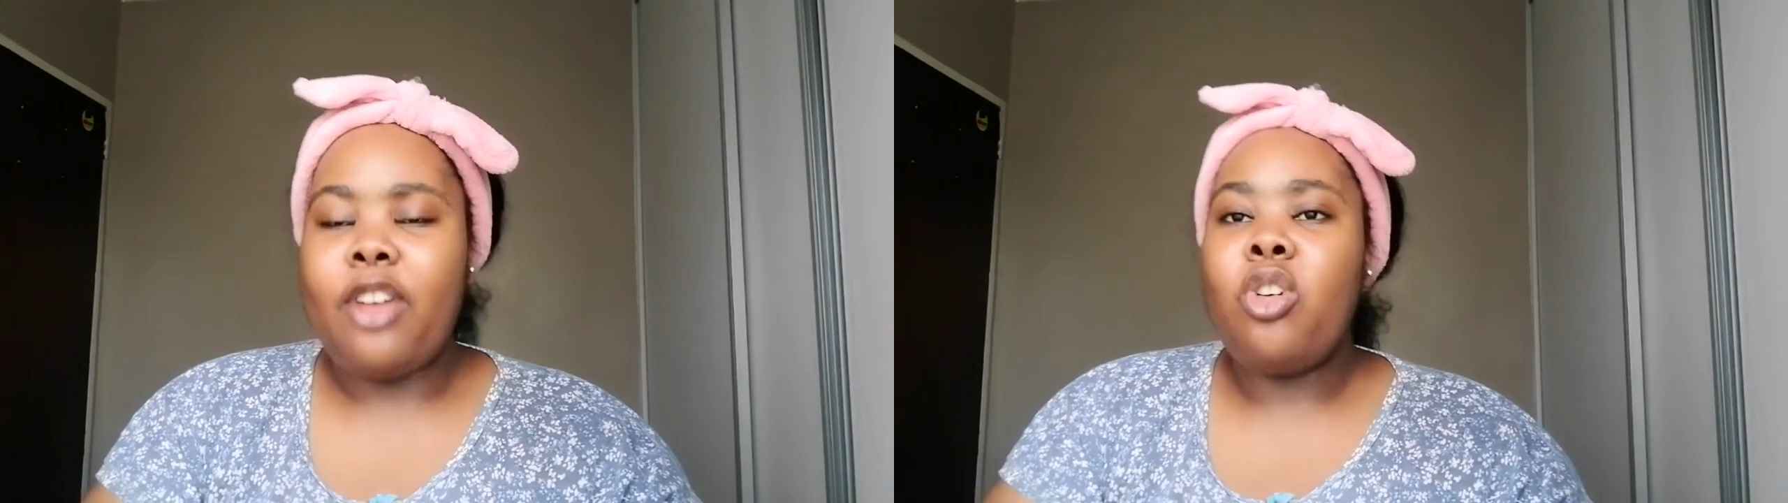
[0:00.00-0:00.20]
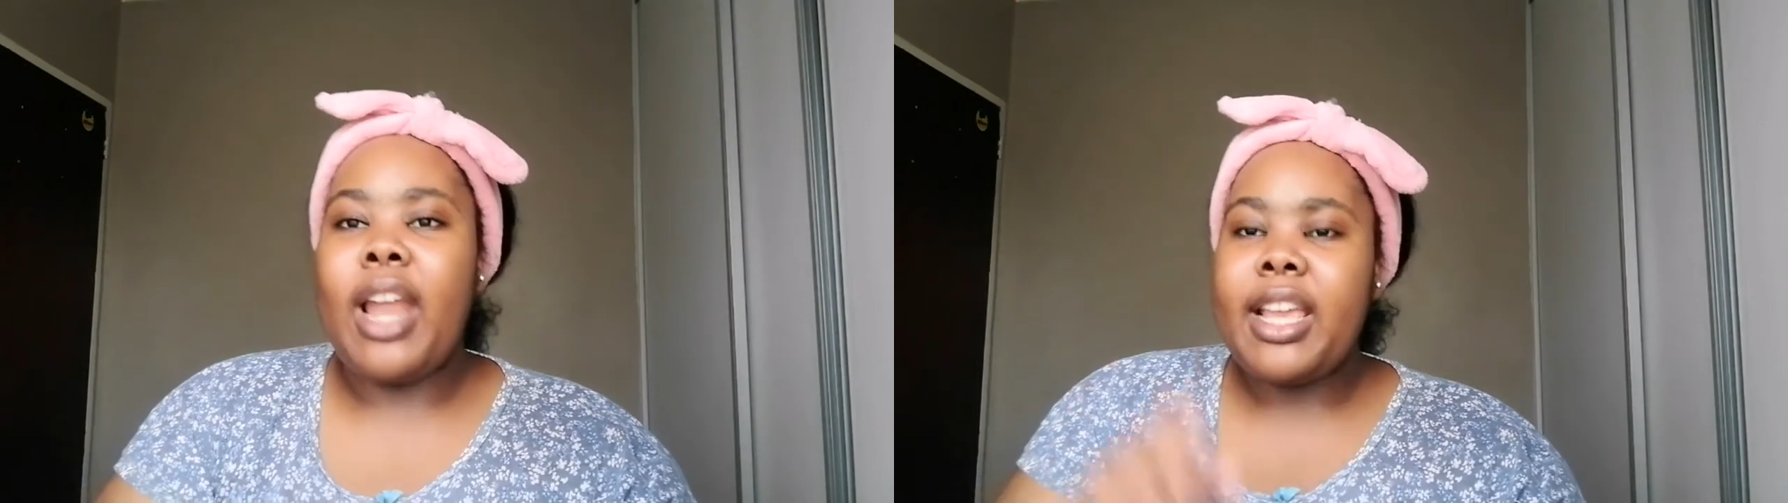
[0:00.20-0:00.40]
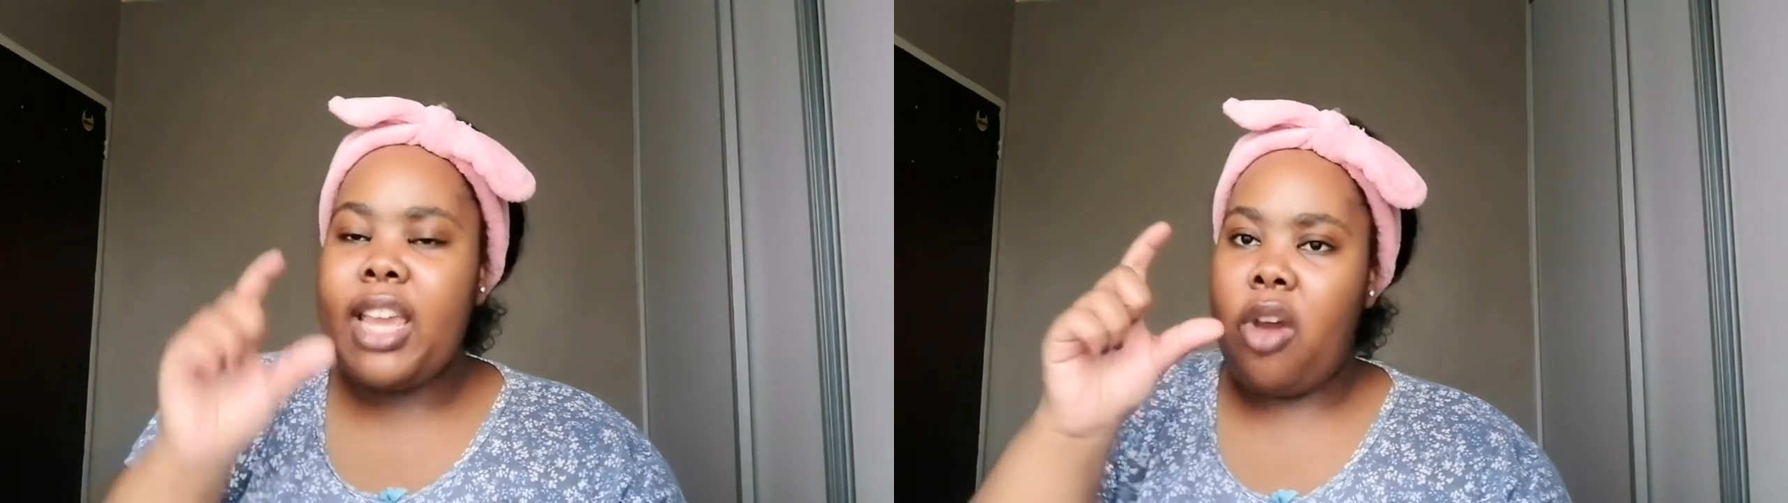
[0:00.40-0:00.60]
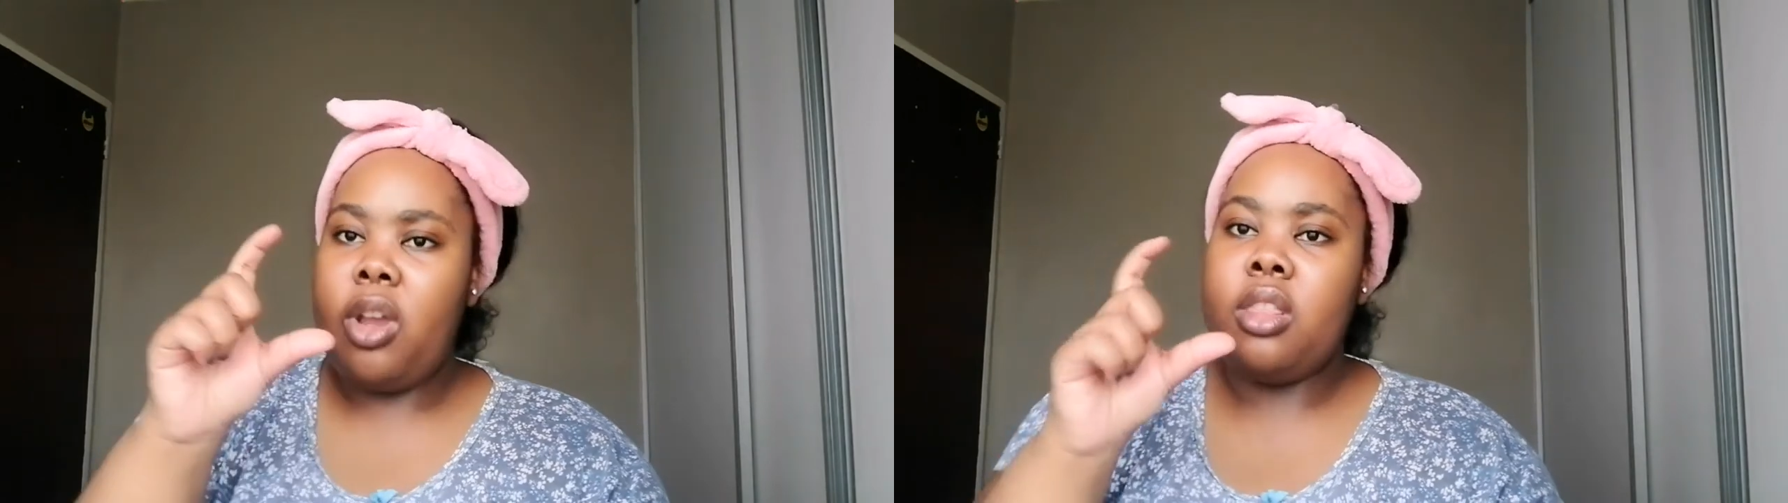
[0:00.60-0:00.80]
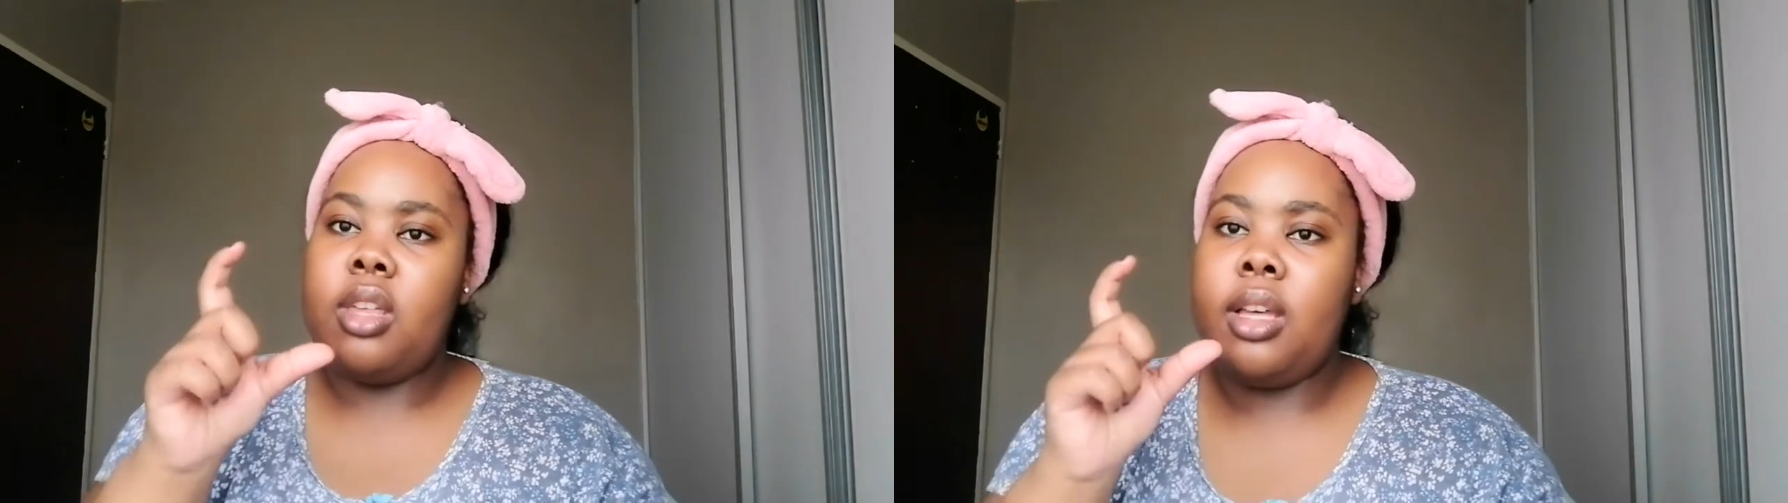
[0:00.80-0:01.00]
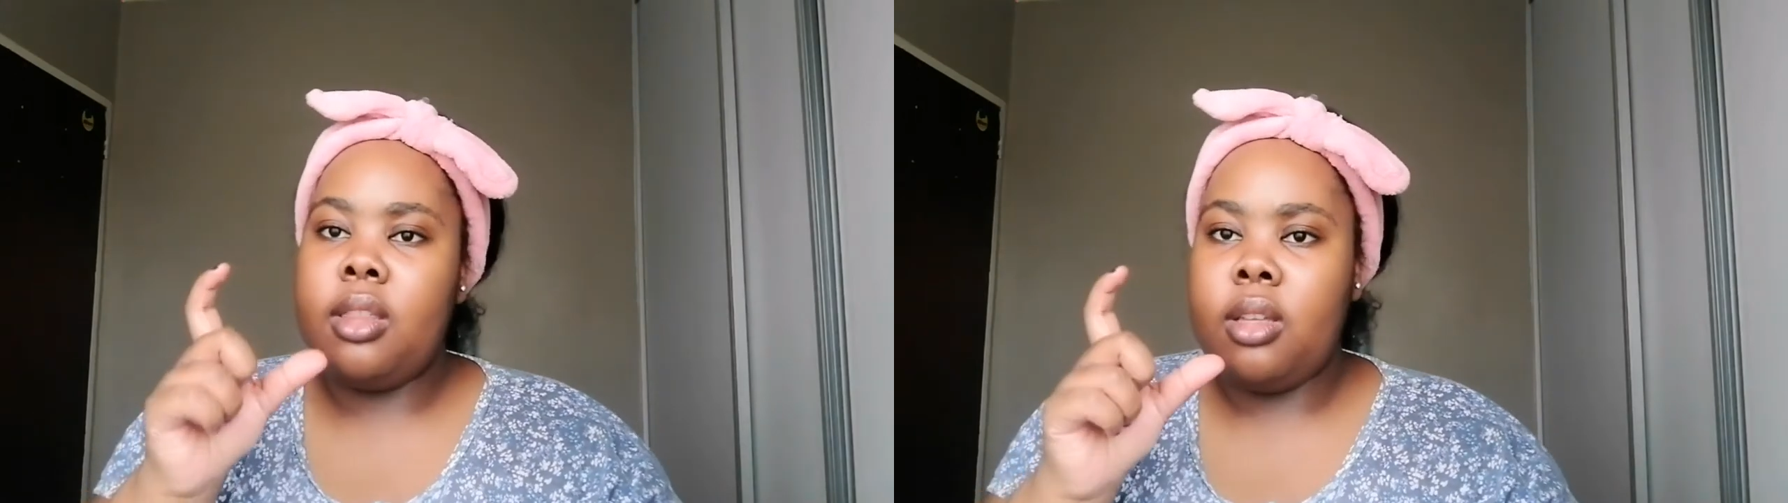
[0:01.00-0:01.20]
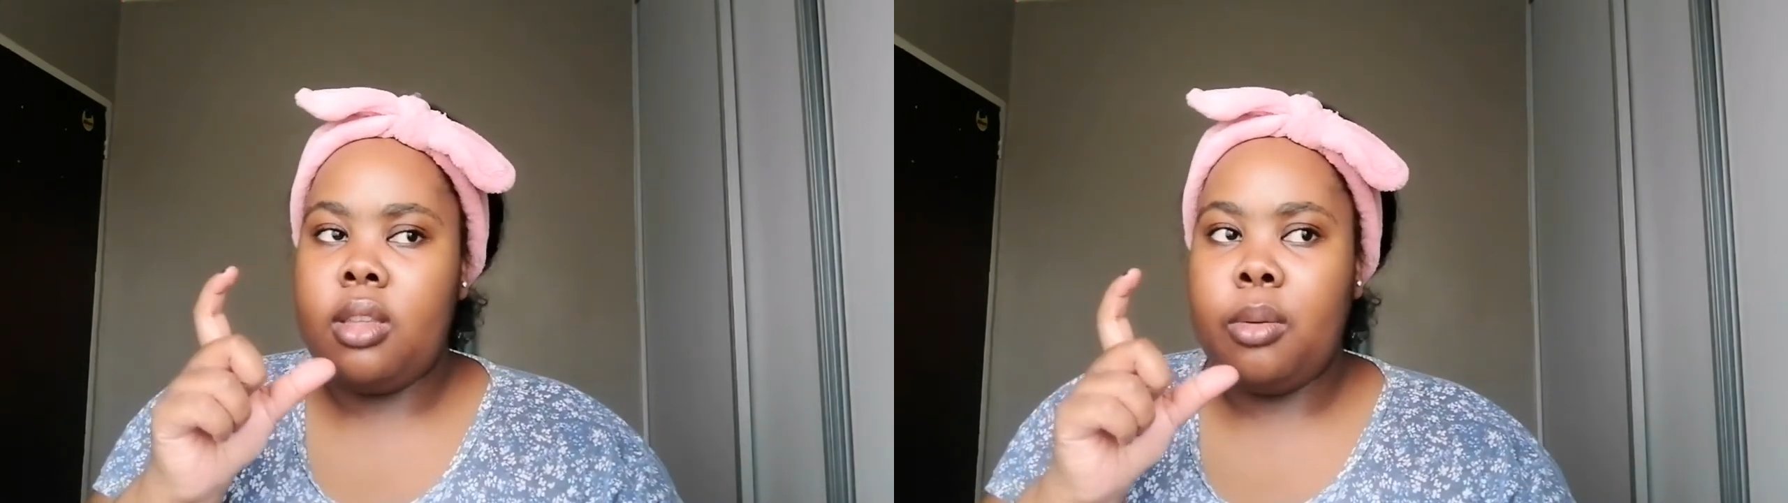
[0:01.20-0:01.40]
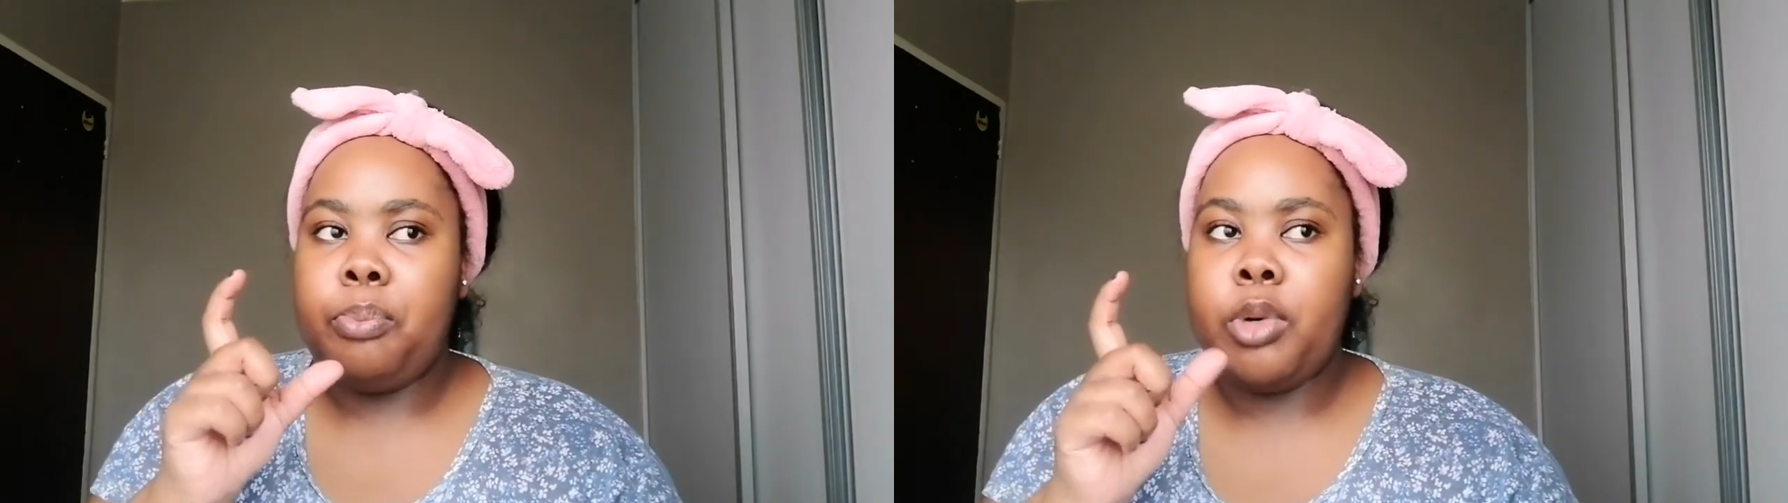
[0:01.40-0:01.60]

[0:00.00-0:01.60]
I don't like carrying the